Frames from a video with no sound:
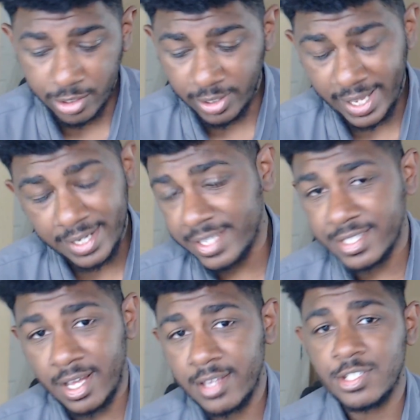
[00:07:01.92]
Landing is
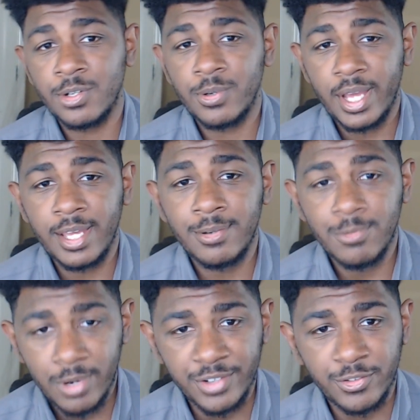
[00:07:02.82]
also a
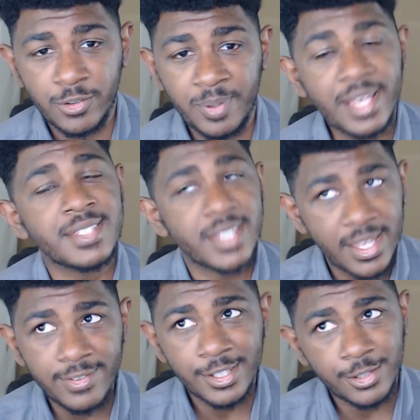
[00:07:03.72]
wonderful place,
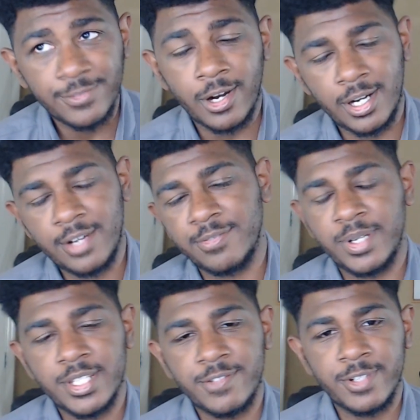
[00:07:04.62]
if a little far out from
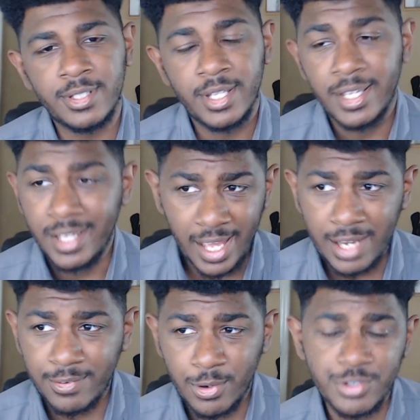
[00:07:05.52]
Huntsville. And
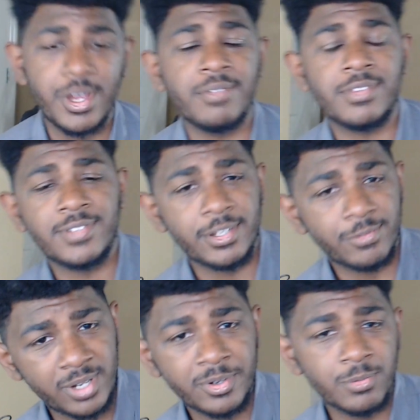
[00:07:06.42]
of course, you have the Flint
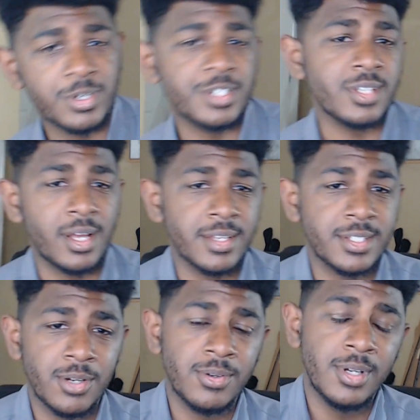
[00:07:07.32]
River, which is
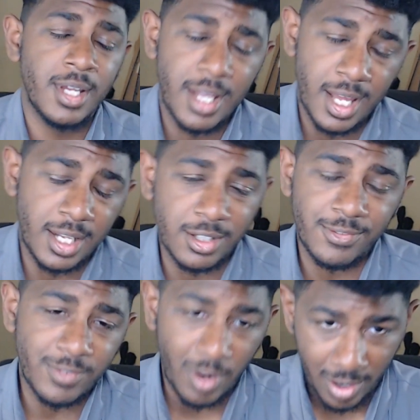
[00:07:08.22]
also a little
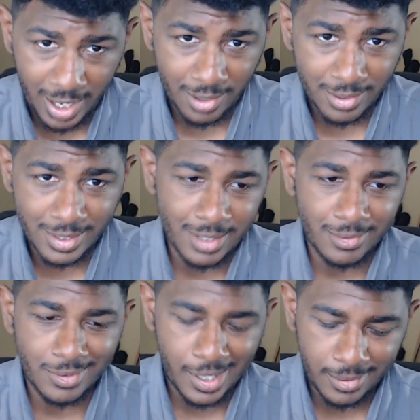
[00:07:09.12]
far out. So,
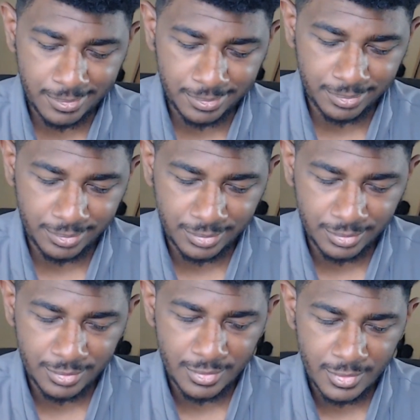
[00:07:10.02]

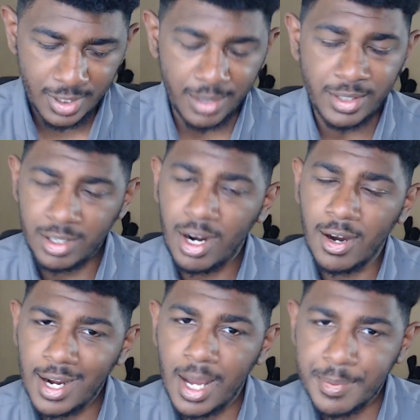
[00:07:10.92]
yeah, there
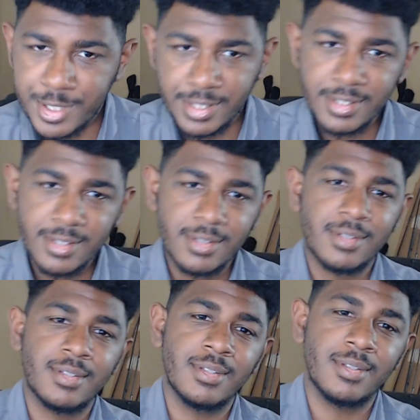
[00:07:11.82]
are options,
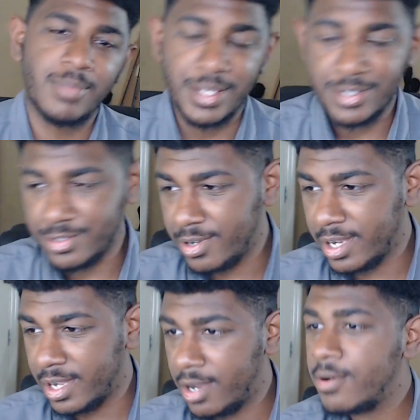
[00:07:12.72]
places you can
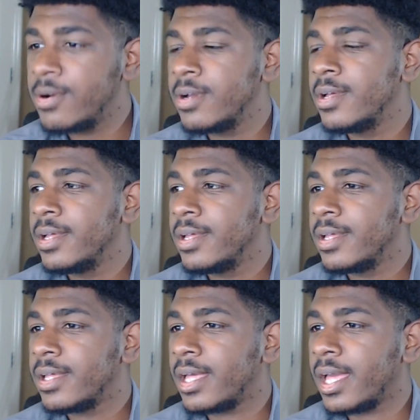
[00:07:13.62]
go.
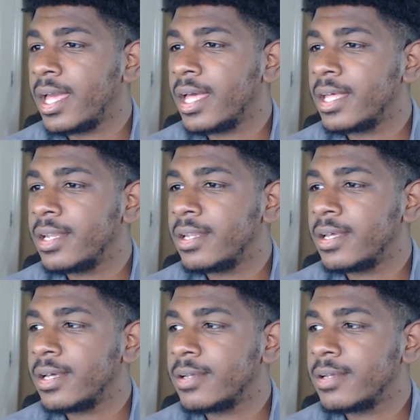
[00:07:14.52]
And, yeah.